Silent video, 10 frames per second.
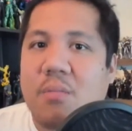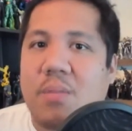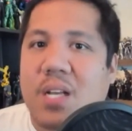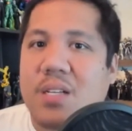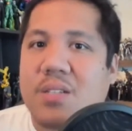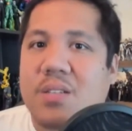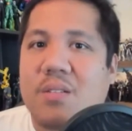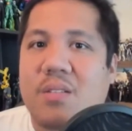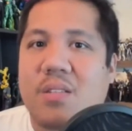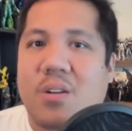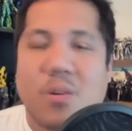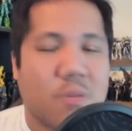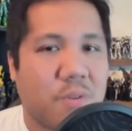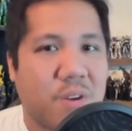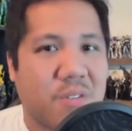because the
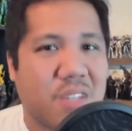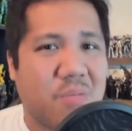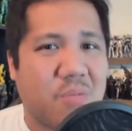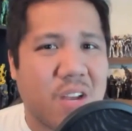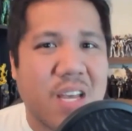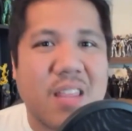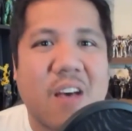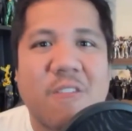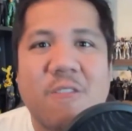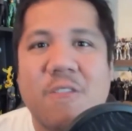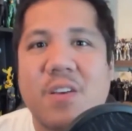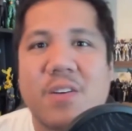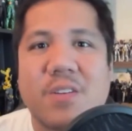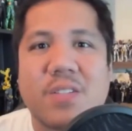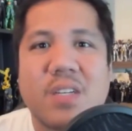careers that were in that
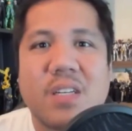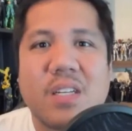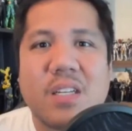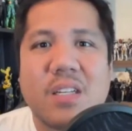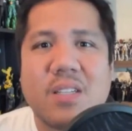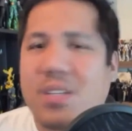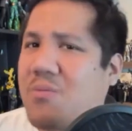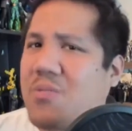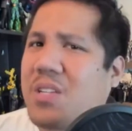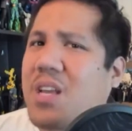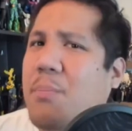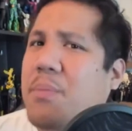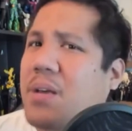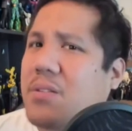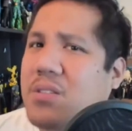field didn't really
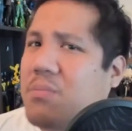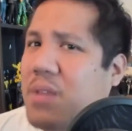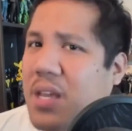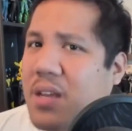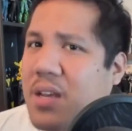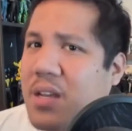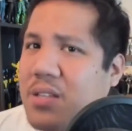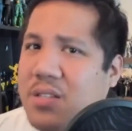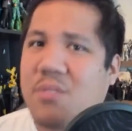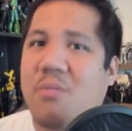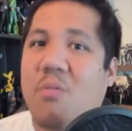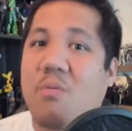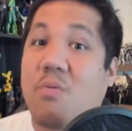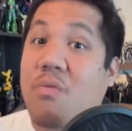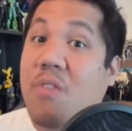appeal to me, didn't
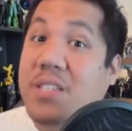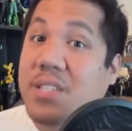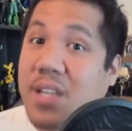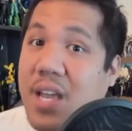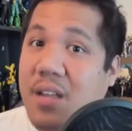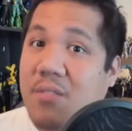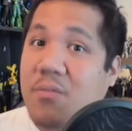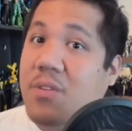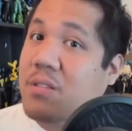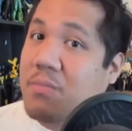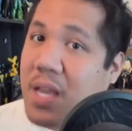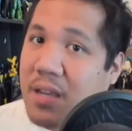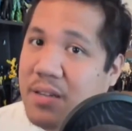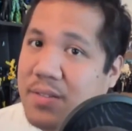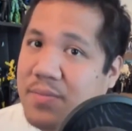resonate with
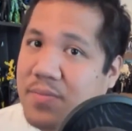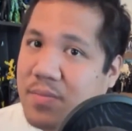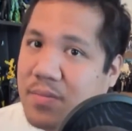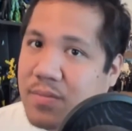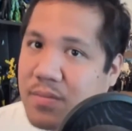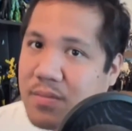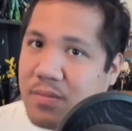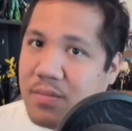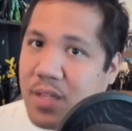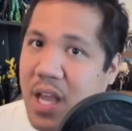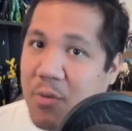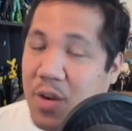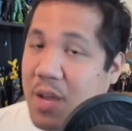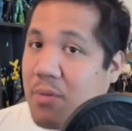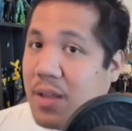me. And
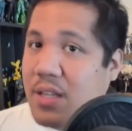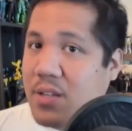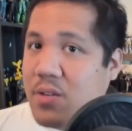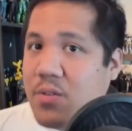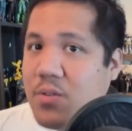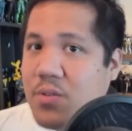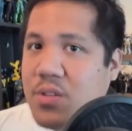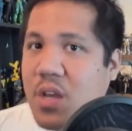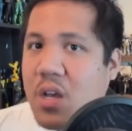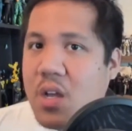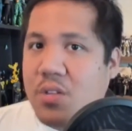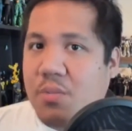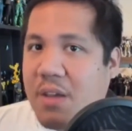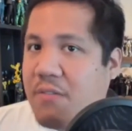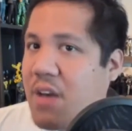when I brought the news to
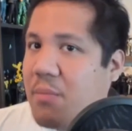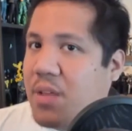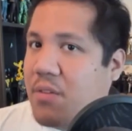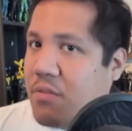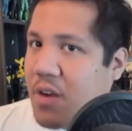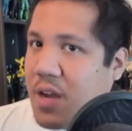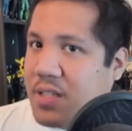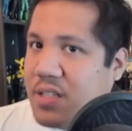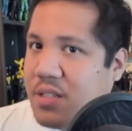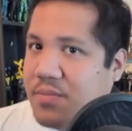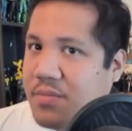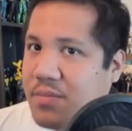my family and friends,